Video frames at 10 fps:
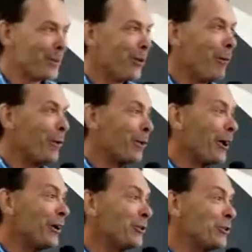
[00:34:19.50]
I might go
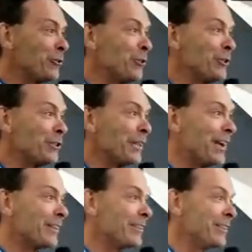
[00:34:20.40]
to Jerusha's
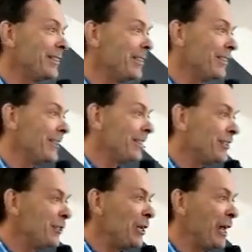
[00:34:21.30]
house and
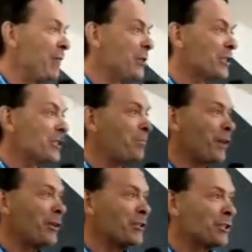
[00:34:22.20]
she has a
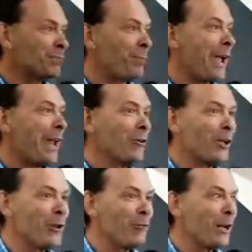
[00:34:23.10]
spick and span
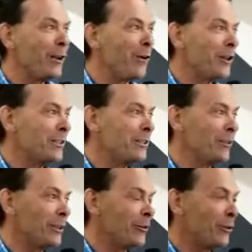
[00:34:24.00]
looking really nice, and
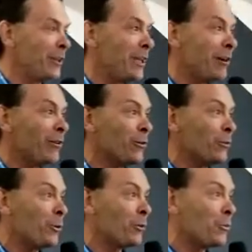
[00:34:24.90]
I'll be looking there and
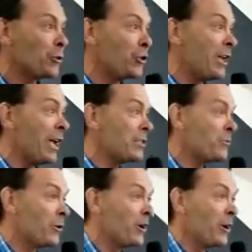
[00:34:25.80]
look what she has and
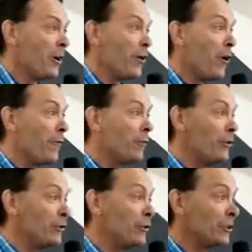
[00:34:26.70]
what I've
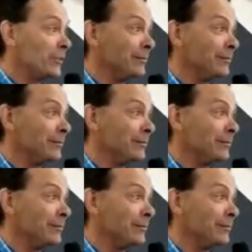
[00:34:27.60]
got. I'll be